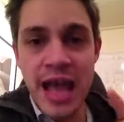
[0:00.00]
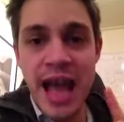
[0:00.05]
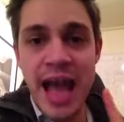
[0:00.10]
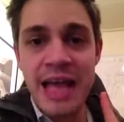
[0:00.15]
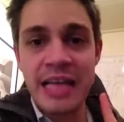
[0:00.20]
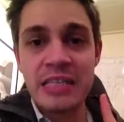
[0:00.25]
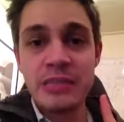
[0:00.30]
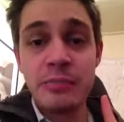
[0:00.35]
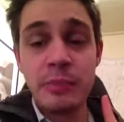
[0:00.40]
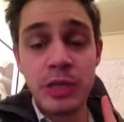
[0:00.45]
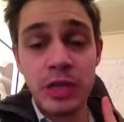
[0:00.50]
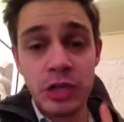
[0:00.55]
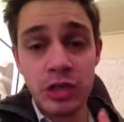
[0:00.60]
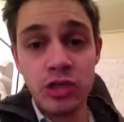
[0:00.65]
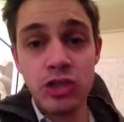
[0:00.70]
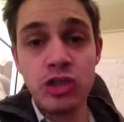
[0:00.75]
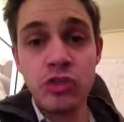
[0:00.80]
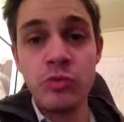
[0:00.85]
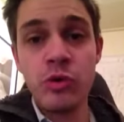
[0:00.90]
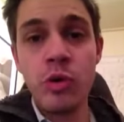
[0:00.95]
and
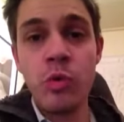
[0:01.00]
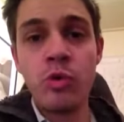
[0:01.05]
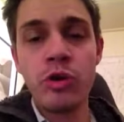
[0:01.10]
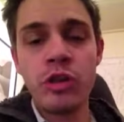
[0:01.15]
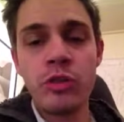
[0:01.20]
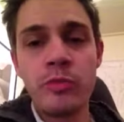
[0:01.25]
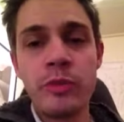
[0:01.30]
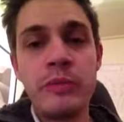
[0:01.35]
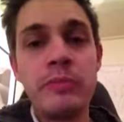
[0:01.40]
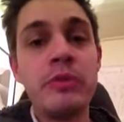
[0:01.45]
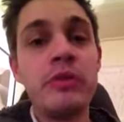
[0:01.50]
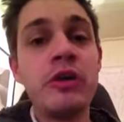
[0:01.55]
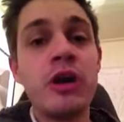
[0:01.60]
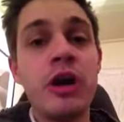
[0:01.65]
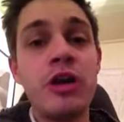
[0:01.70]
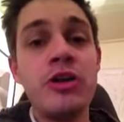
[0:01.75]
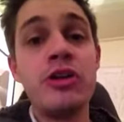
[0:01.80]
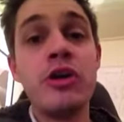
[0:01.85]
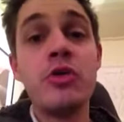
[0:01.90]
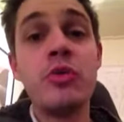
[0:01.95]
because you are one of the people that
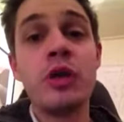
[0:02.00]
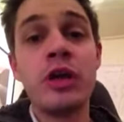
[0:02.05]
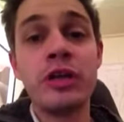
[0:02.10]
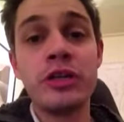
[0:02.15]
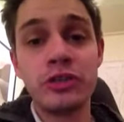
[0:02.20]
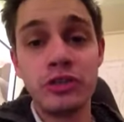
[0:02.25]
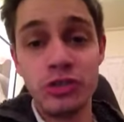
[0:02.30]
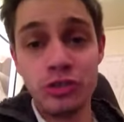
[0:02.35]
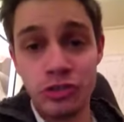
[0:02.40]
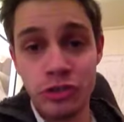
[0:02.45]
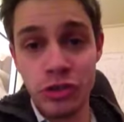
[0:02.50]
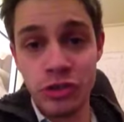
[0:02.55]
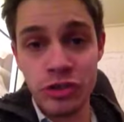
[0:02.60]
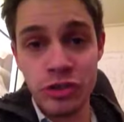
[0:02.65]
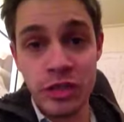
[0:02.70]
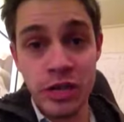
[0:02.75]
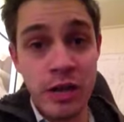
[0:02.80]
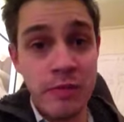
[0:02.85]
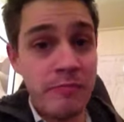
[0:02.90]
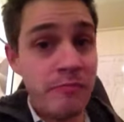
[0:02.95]
I know, like and trust,
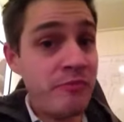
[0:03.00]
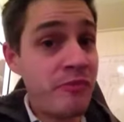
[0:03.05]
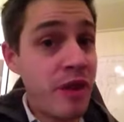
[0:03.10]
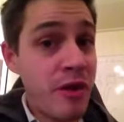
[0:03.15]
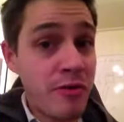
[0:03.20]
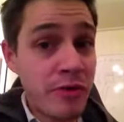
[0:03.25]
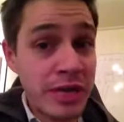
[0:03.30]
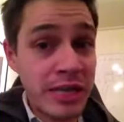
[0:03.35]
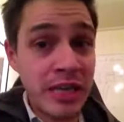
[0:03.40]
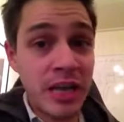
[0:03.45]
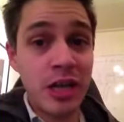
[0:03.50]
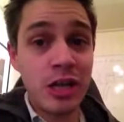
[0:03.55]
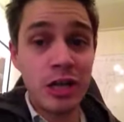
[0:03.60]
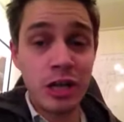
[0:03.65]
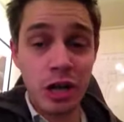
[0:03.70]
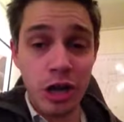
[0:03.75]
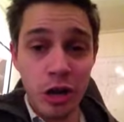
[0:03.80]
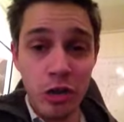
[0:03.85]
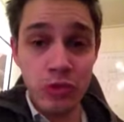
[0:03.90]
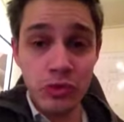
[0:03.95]
and I'm very
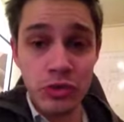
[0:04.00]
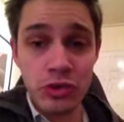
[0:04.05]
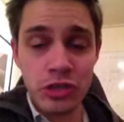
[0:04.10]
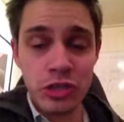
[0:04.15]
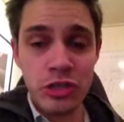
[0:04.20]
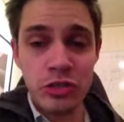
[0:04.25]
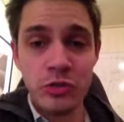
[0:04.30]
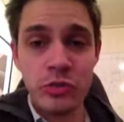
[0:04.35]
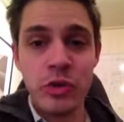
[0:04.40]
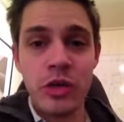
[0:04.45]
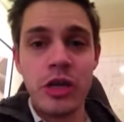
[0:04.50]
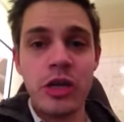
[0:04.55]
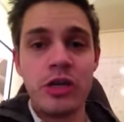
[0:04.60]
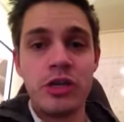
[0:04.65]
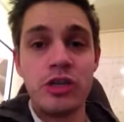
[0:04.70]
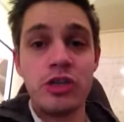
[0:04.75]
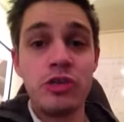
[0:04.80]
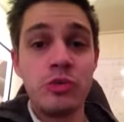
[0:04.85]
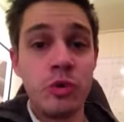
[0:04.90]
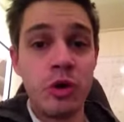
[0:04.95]
close to,
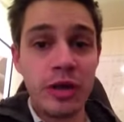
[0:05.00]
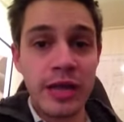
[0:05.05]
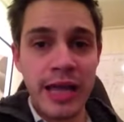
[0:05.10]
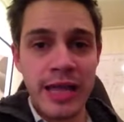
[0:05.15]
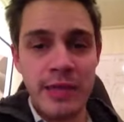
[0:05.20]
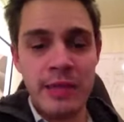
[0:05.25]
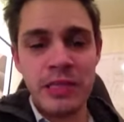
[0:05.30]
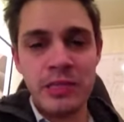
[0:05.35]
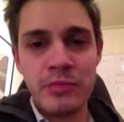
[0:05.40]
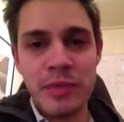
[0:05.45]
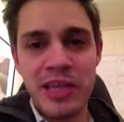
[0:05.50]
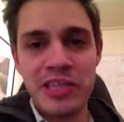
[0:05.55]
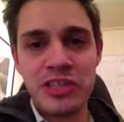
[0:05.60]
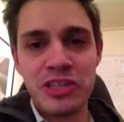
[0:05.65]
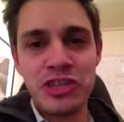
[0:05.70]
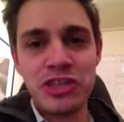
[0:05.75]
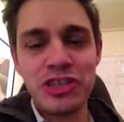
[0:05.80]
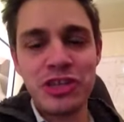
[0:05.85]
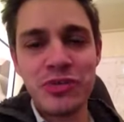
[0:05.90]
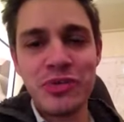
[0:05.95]
you are getting this
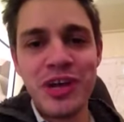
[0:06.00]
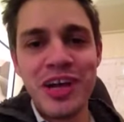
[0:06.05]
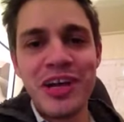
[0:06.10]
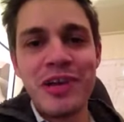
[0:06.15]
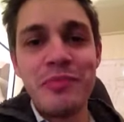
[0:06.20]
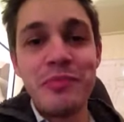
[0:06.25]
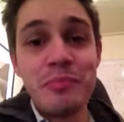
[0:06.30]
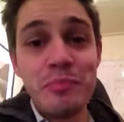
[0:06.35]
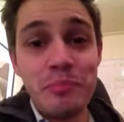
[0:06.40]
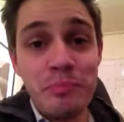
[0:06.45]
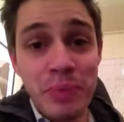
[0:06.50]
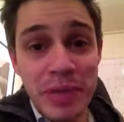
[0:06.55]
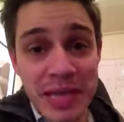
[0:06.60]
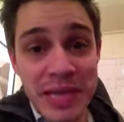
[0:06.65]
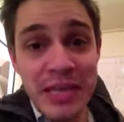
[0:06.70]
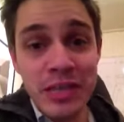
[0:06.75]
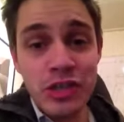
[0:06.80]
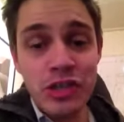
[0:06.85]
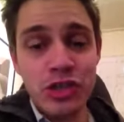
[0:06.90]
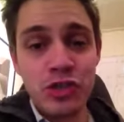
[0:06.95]
message. So
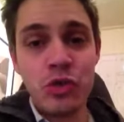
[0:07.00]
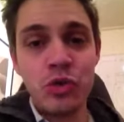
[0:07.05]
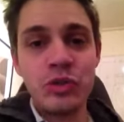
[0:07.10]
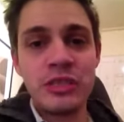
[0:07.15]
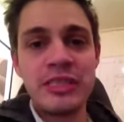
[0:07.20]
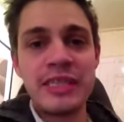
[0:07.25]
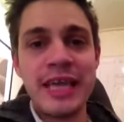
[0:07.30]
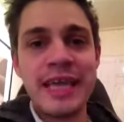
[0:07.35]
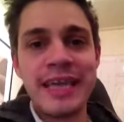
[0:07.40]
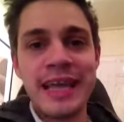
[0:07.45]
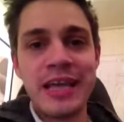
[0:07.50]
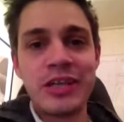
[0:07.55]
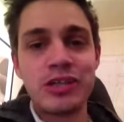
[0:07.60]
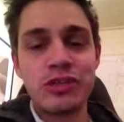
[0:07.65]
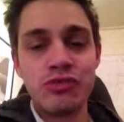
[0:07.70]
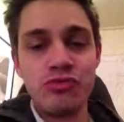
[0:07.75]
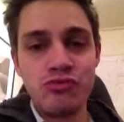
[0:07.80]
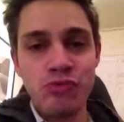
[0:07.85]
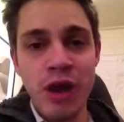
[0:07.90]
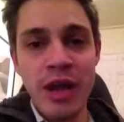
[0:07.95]
be sure to take
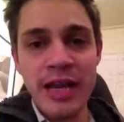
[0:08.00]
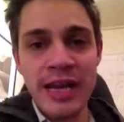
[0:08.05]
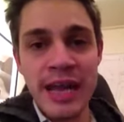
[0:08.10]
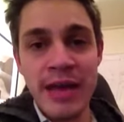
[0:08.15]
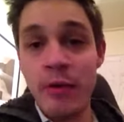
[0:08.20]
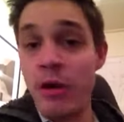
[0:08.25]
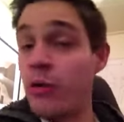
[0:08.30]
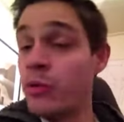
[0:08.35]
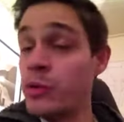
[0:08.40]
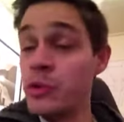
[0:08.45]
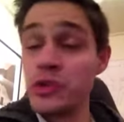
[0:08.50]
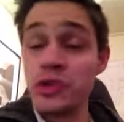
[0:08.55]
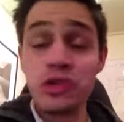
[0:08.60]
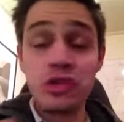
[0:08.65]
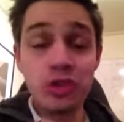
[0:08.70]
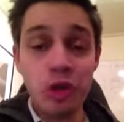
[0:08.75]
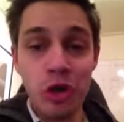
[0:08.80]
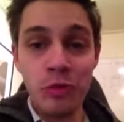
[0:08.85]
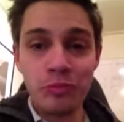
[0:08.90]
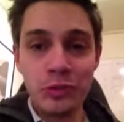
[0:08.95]
action right now. I will
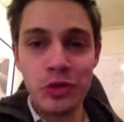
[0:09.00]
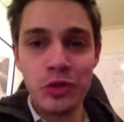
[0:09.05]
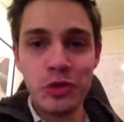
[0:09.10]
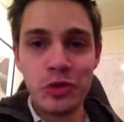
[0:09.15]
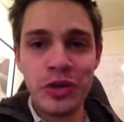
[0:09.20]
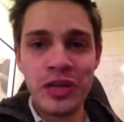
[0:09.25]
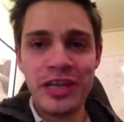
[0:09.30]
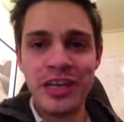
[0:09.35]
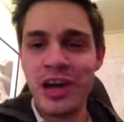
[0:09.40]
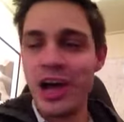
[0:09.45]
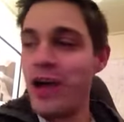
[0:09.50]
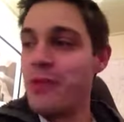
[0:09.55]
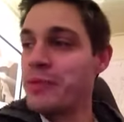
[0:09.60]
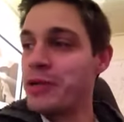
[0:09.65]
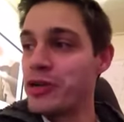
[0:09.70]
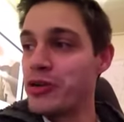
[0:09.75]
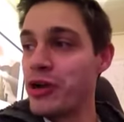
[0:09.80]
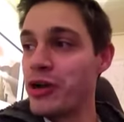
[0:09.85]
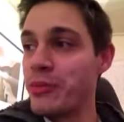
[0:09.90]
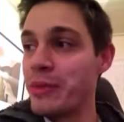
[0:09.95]
stop talking. I'm
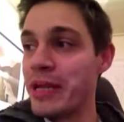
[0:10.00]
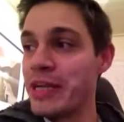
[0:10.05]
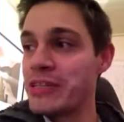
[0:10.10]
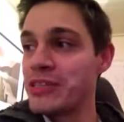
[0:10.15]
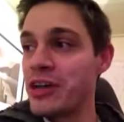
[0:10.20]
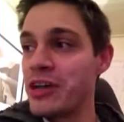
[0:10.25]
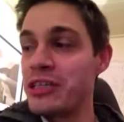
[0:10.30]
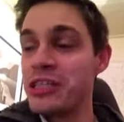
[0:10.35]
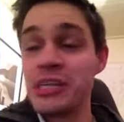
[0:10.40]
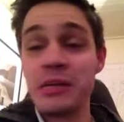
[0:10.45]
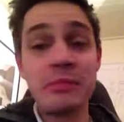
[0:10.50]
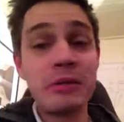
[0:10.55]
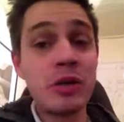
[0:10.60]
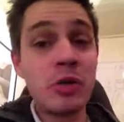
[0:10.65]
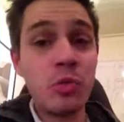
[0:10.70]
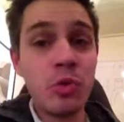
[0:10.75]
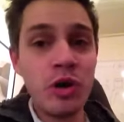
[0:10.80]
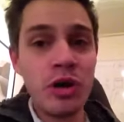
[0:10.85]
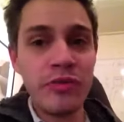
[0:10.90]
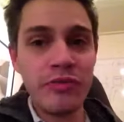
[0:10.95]
incredibly excited. I'm going to
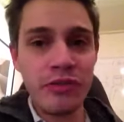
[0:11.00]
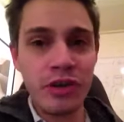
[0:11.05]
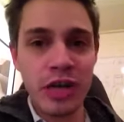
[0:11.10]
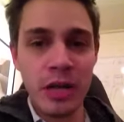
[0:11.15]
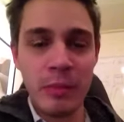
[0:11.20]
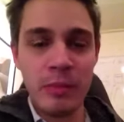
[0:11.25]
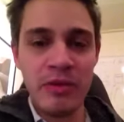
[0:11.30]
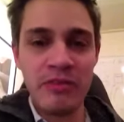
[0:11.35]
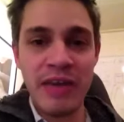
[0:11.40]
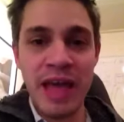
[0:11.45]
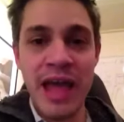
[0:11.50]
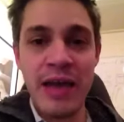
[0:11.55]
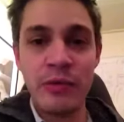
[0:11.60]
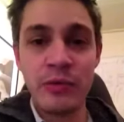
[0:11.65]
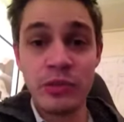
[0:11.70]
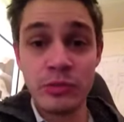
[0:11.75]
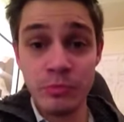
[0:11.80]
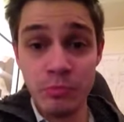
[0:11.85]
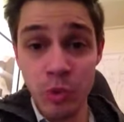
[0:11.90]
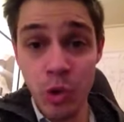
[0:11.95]
work for a couple of
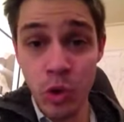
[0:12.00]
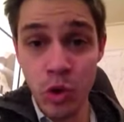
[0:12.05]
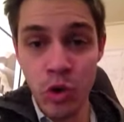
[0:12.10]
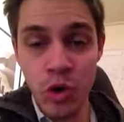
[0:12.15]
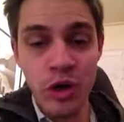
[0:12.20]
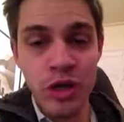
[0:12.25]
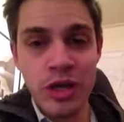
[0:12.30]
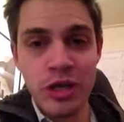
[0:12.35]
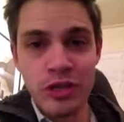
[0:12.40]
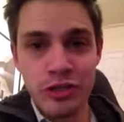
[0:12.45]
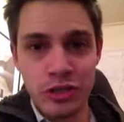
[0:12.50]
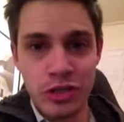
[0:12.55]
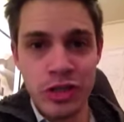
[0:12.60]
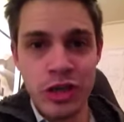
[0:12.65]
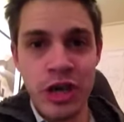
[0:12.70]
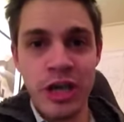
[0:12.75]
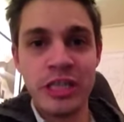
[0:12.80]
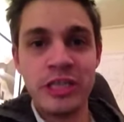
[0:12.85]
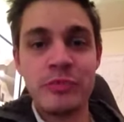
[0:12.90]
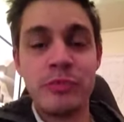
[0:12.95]
hours more
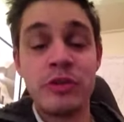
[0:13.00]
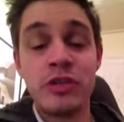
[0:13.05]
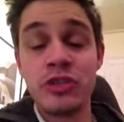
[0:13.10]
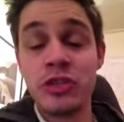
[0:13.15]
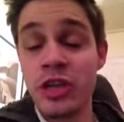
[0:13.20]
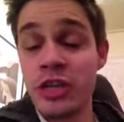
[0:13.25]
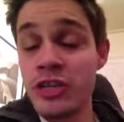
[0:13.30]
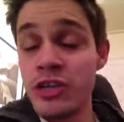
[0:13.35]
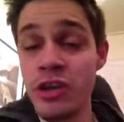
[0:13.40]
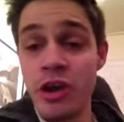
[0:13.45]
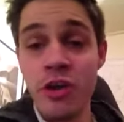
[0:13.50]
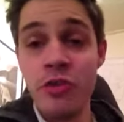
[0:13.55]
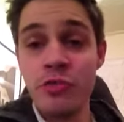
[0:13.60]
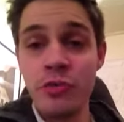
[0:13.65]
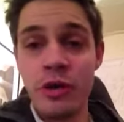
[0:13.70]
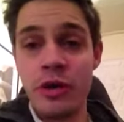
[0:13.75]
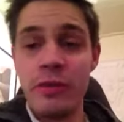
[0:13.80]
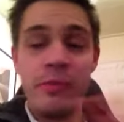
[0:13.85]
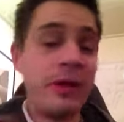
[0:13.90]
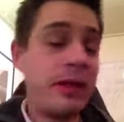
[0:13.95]
tonight because I know,
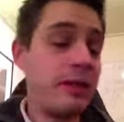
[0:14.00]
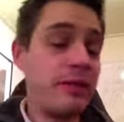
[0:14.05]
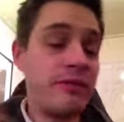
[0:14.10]
well,